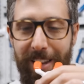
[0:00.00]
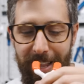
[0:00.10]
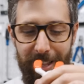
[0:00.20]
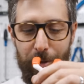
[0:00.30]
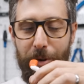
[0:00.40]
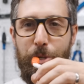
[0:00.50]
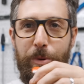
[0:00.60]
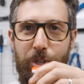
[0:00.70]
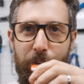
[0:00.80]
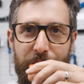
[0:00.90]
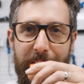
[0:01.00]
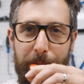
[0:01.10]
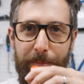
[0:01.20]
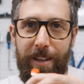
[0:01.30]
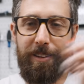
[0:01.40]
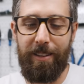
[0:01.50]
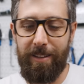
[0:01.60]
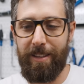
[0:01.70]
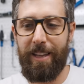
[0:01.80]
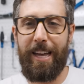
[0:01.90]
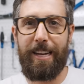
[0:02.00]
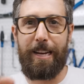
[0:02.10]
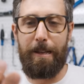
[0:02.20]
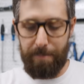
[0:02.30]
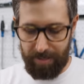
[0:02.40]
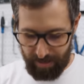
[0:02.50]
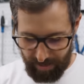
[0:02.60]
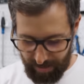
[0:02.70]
You want to switch to your chest mount, unclips.